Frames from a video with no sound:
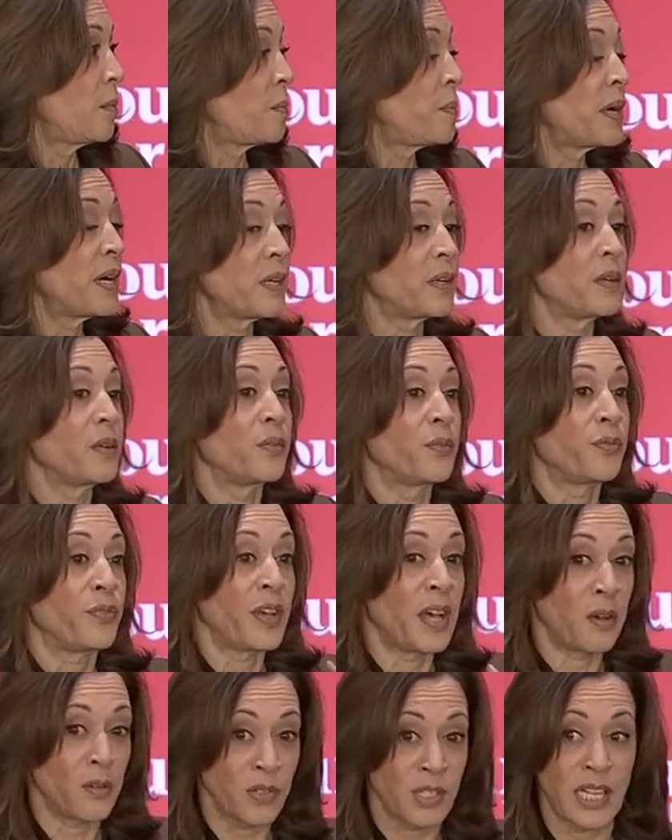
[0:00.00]
But
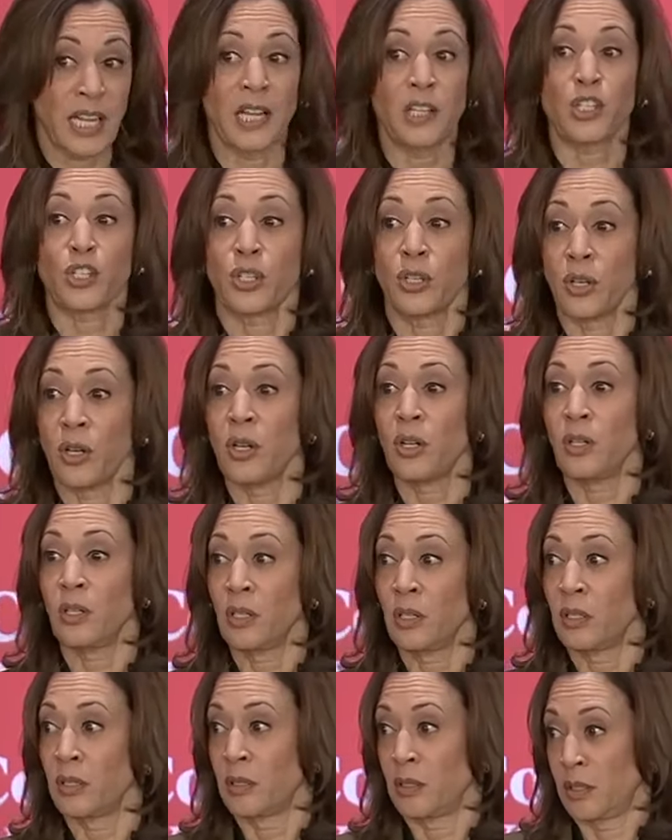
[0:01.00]
foundational,
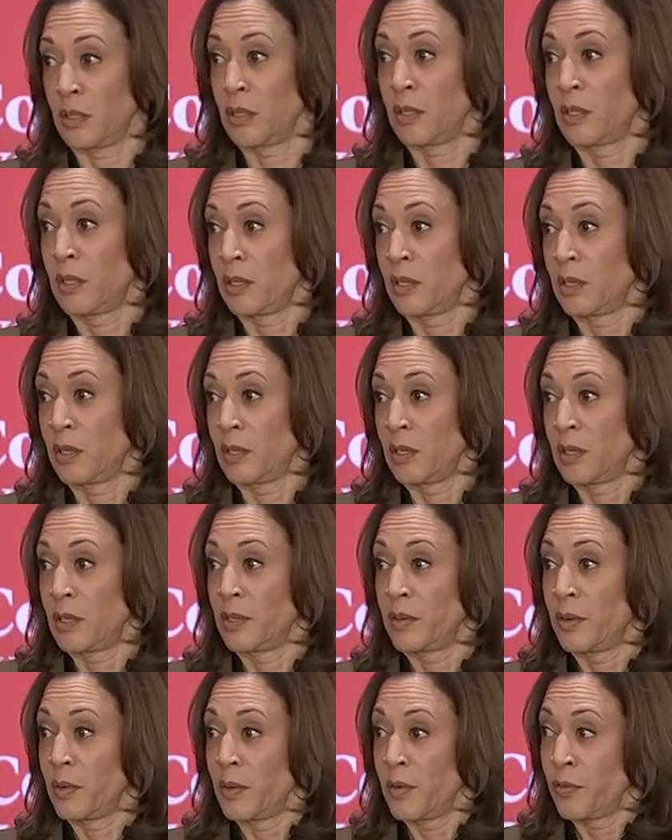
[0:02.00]

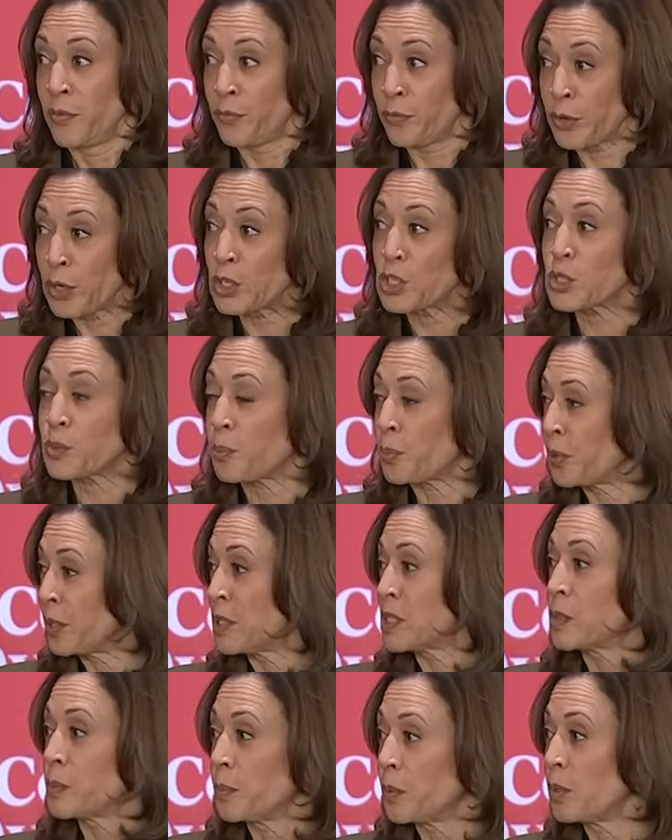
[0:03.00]
first
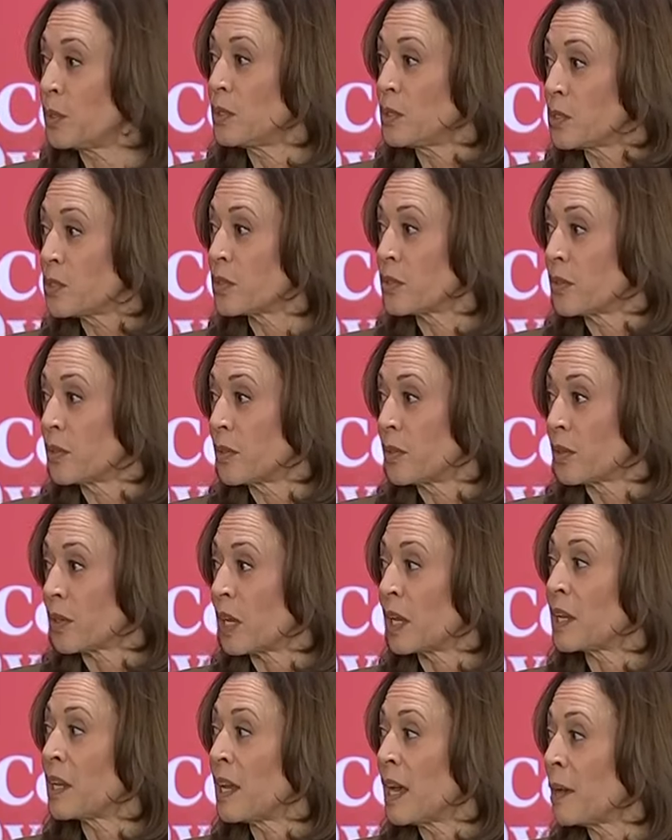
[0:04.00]
principles
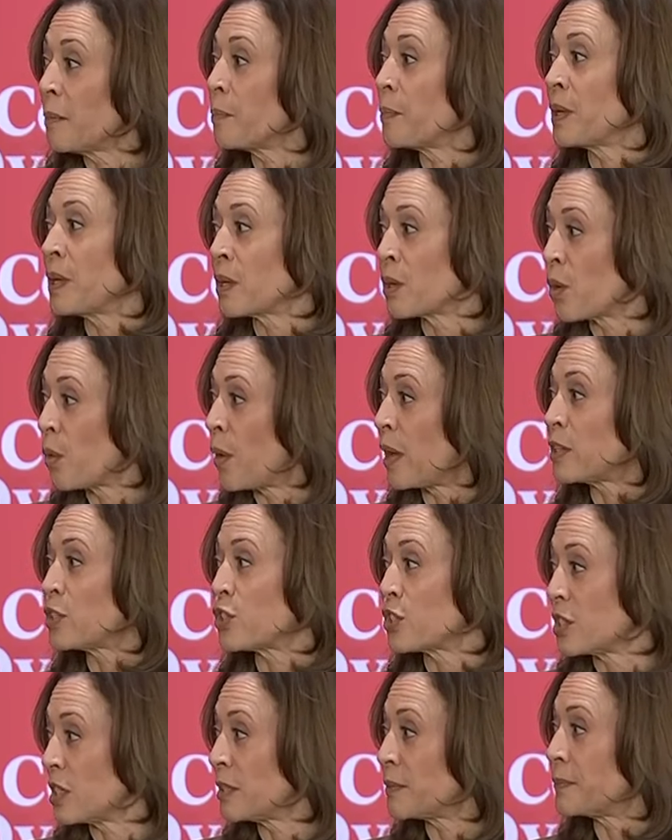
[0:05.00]
cannot be in
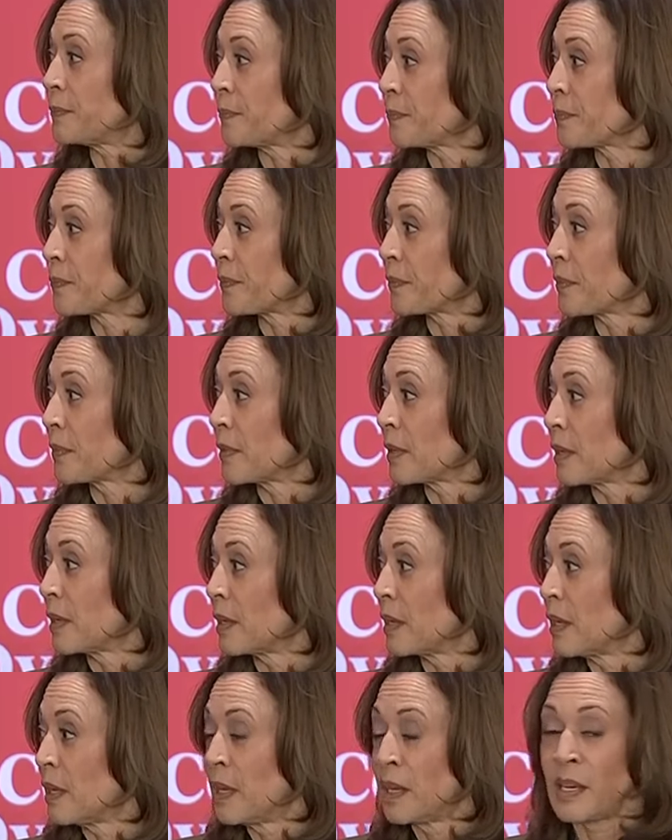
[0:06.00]
question.
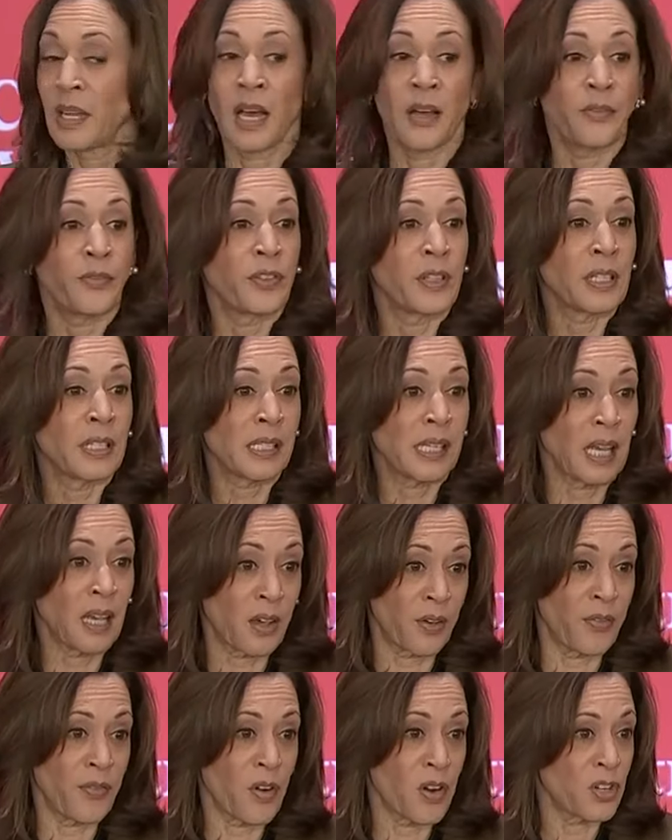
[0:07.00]
Not for the
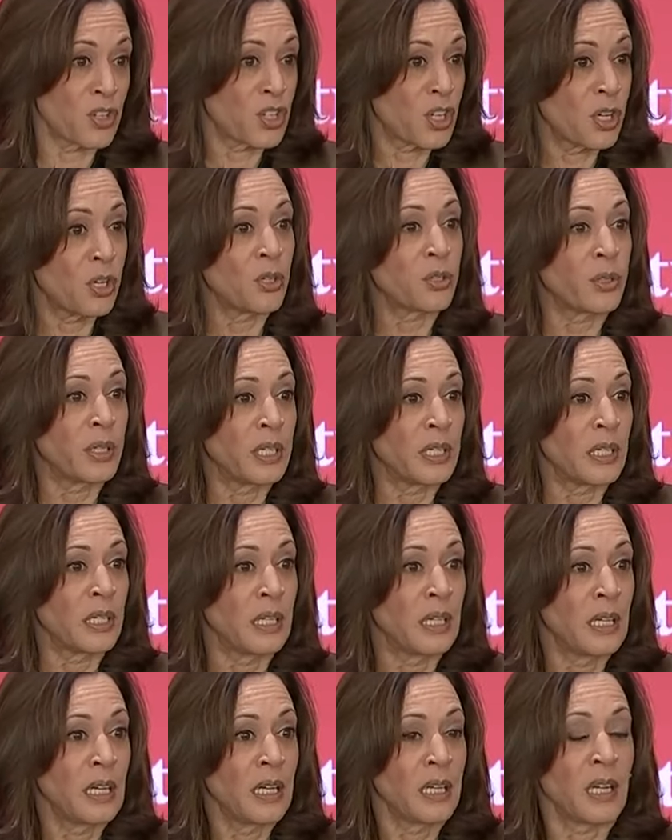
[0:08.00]
sake of our children,
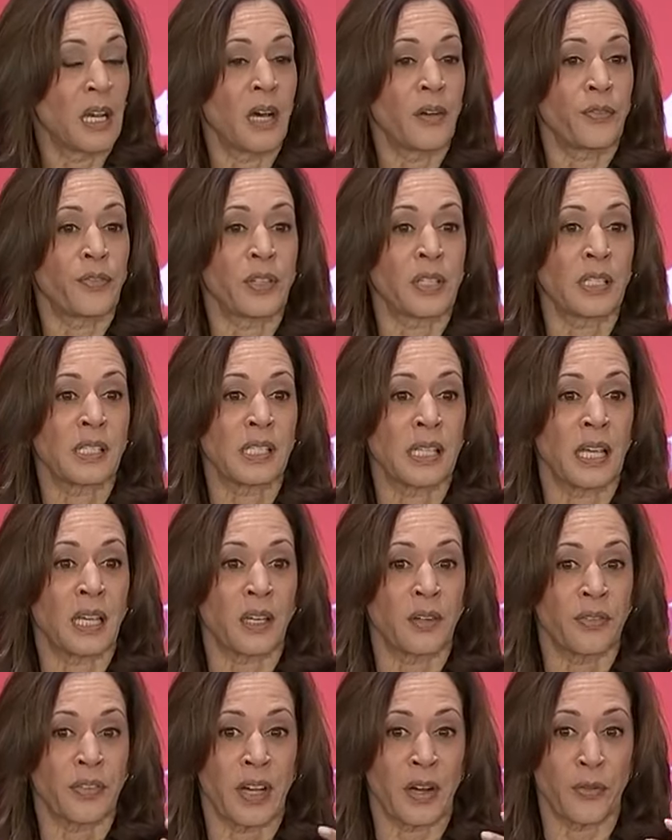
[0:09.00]
not for the sake
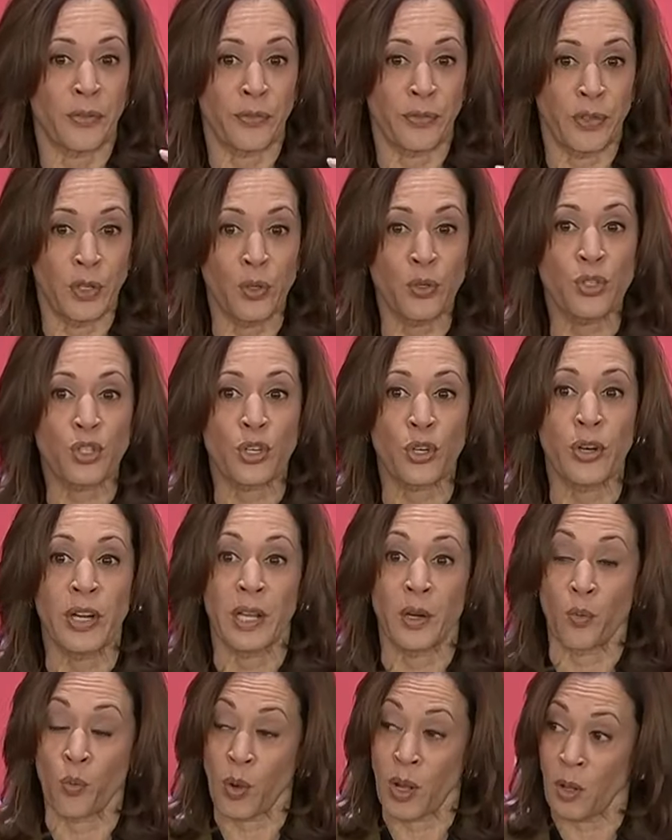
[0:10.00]
of our future
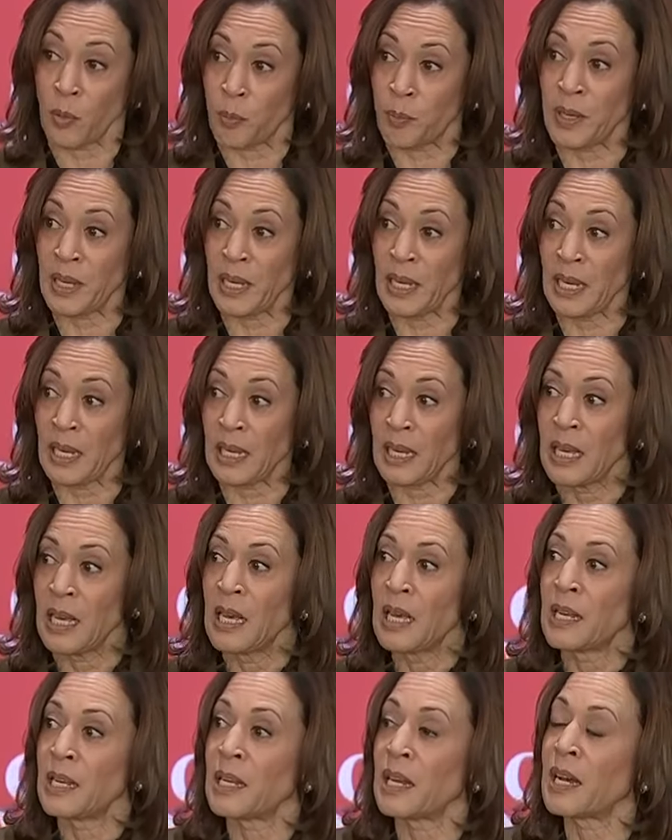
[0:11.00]
and well-being,
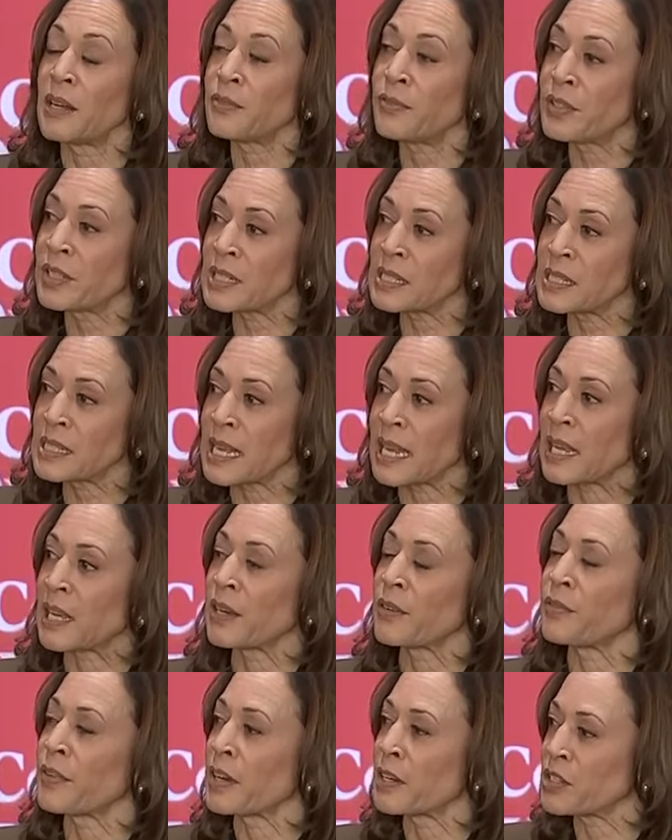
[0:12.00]
not for the sake
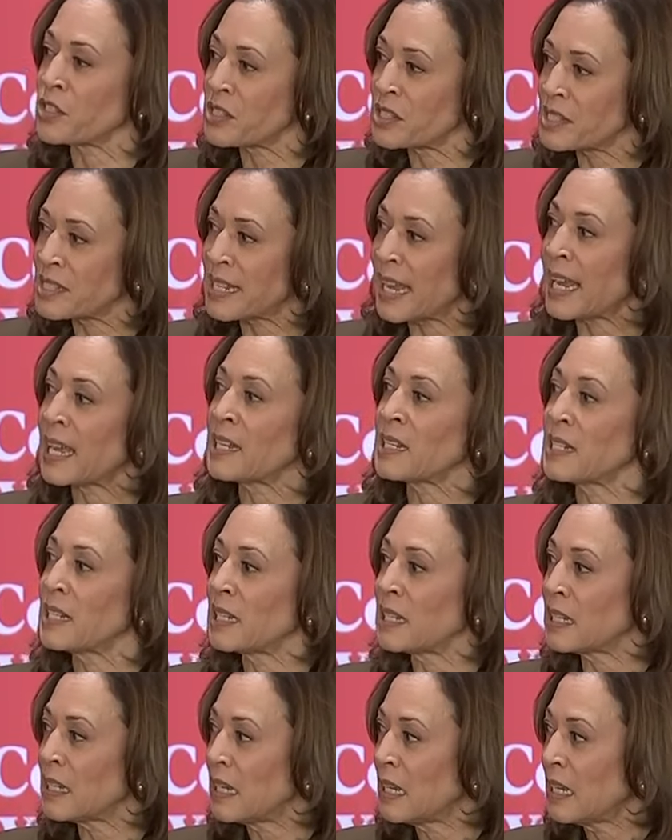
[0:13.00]
of our
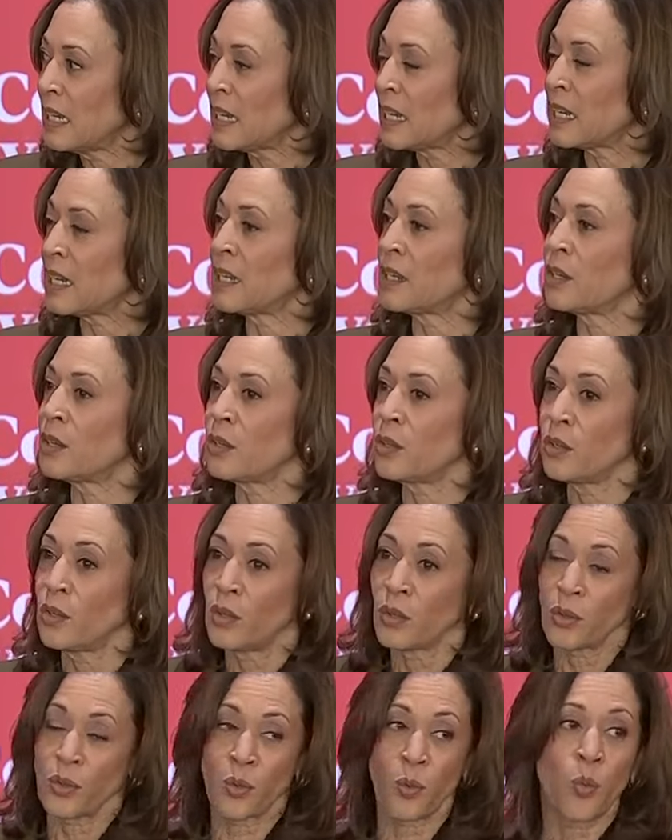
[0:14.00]
standing in
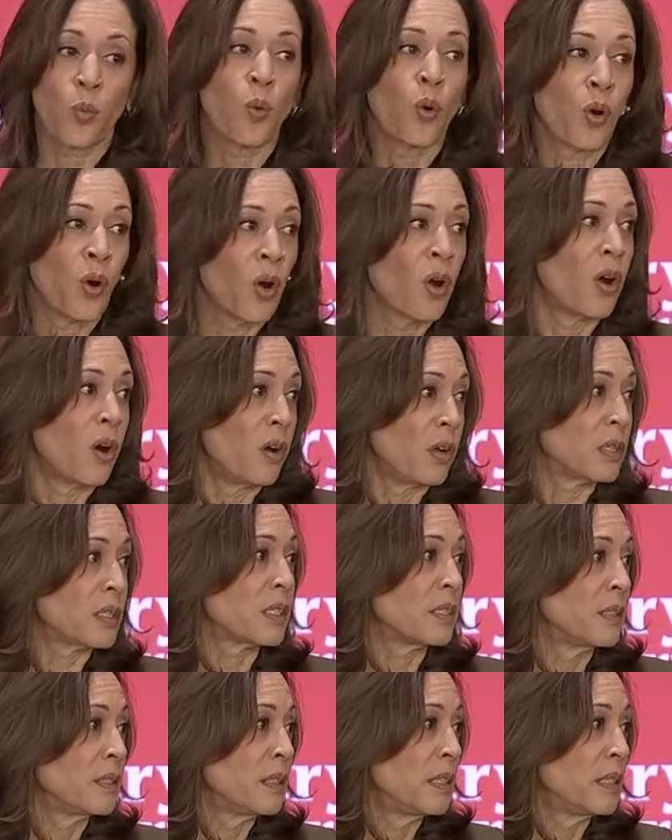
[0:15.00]
the world.